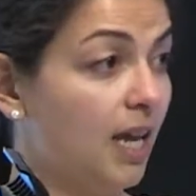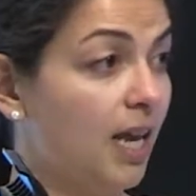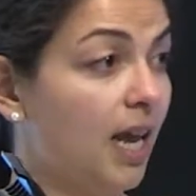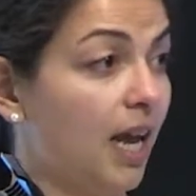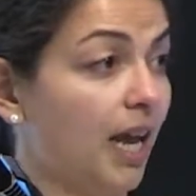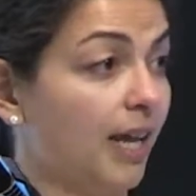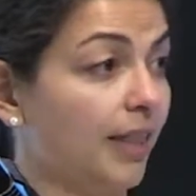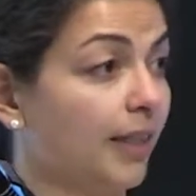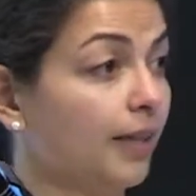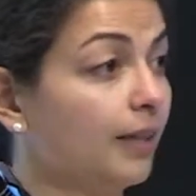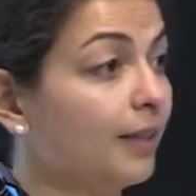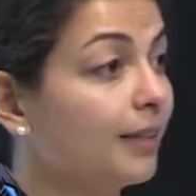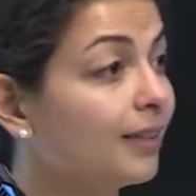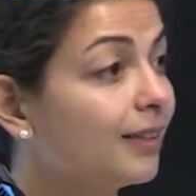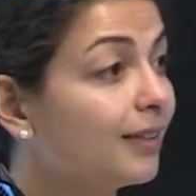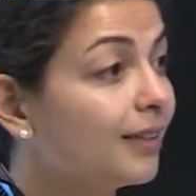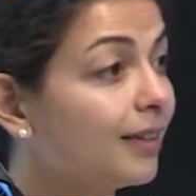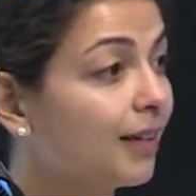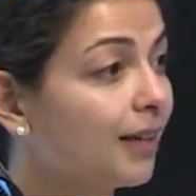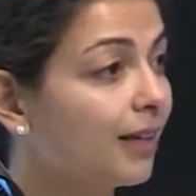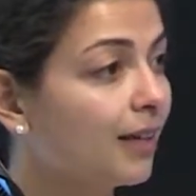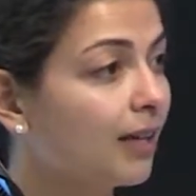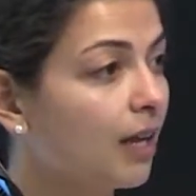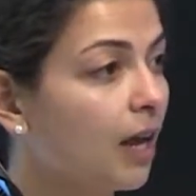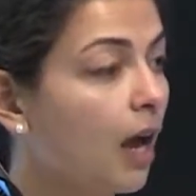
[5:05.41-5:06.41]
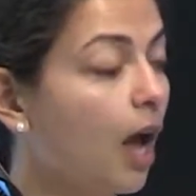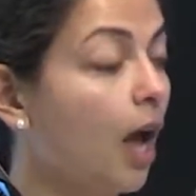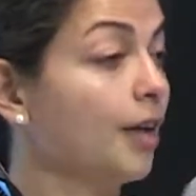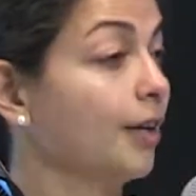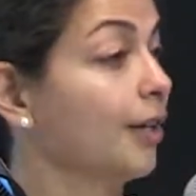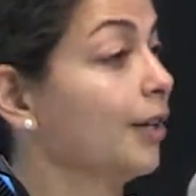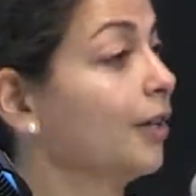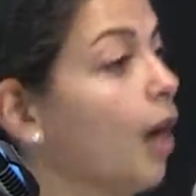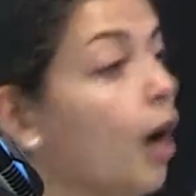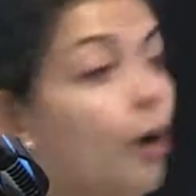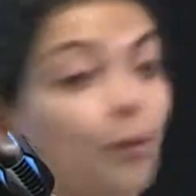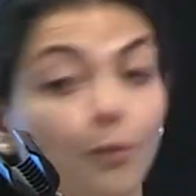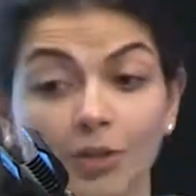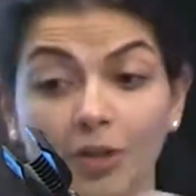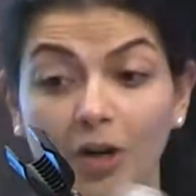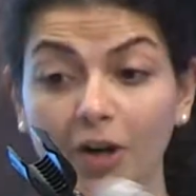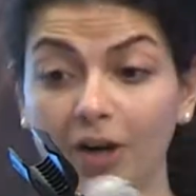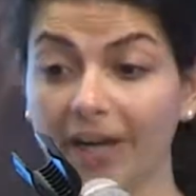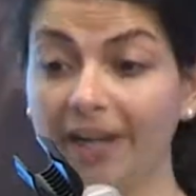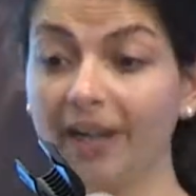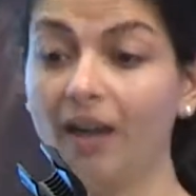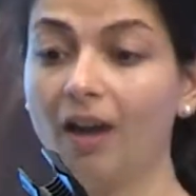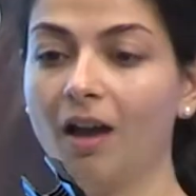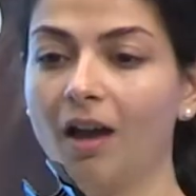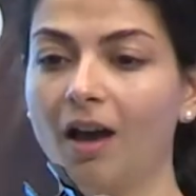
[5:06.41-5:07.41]
And, oh,
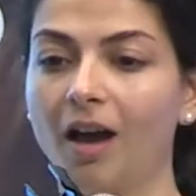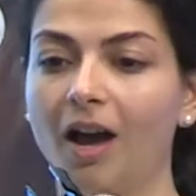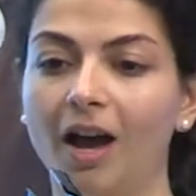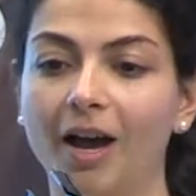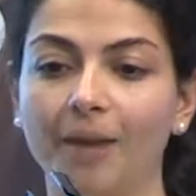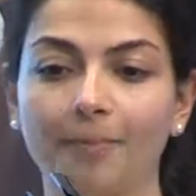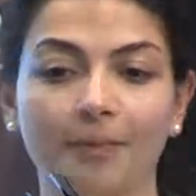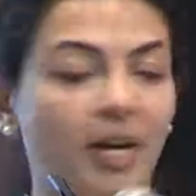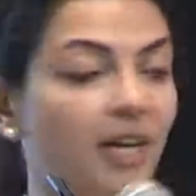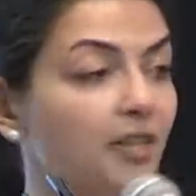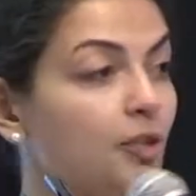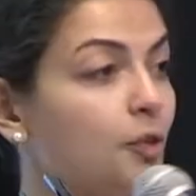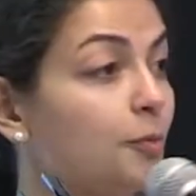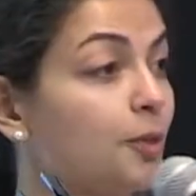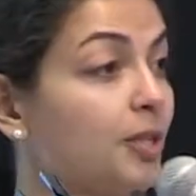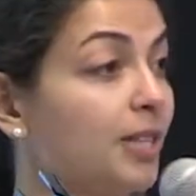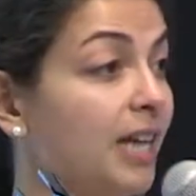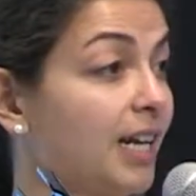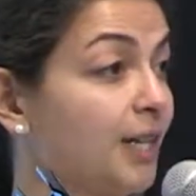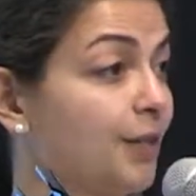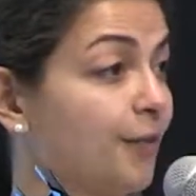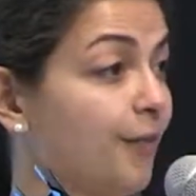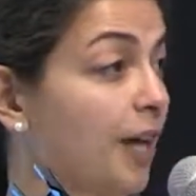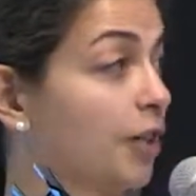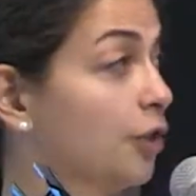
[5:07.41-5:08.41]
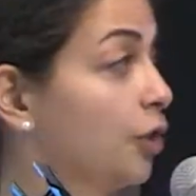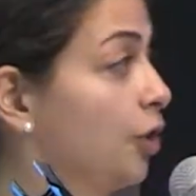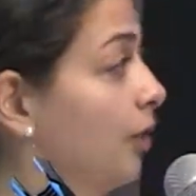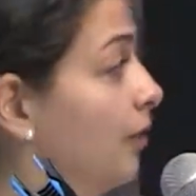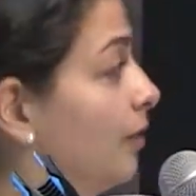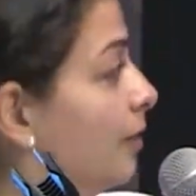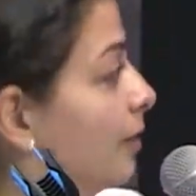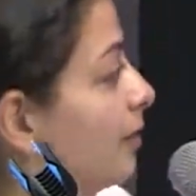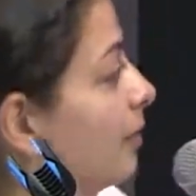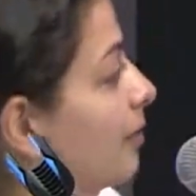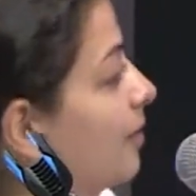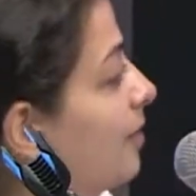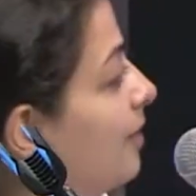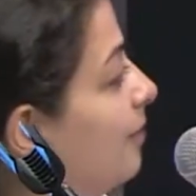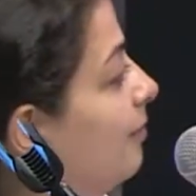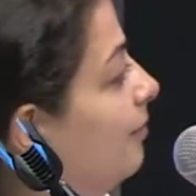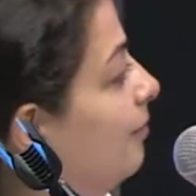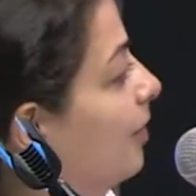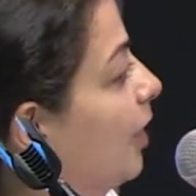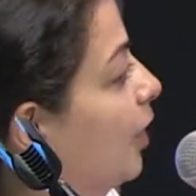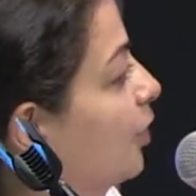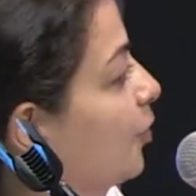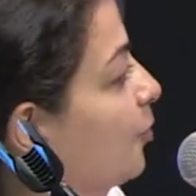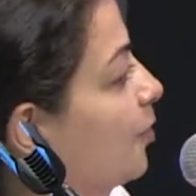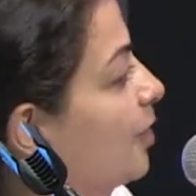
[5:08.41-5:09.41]
sorry, customer satisfaction.
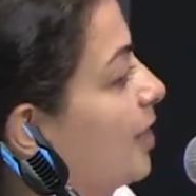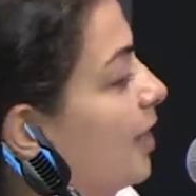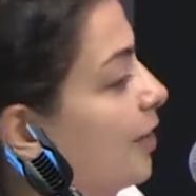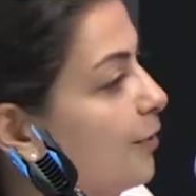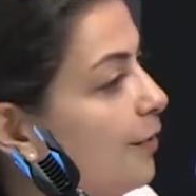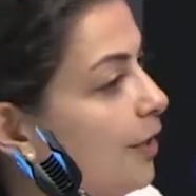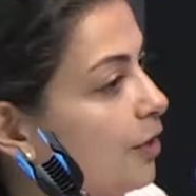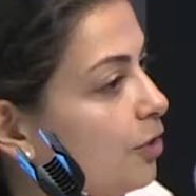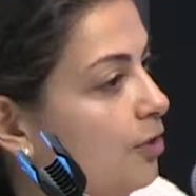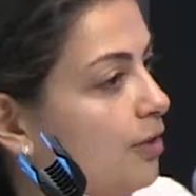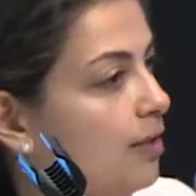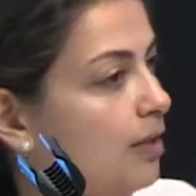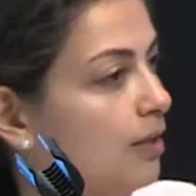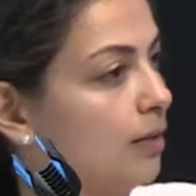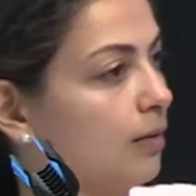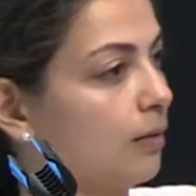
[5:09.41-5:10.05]
Customer satisfaction.